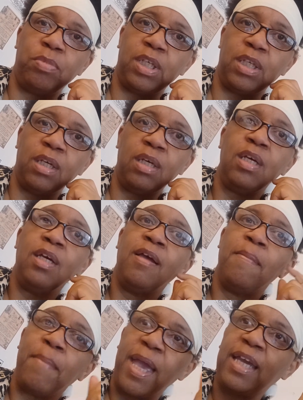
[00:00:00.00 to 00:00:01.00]
media,
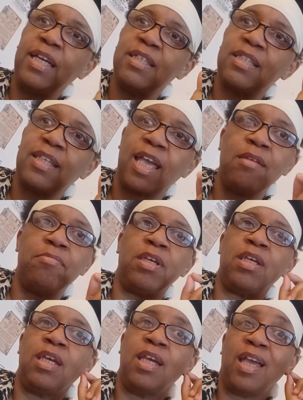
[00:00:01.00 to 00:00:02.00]
making a statement.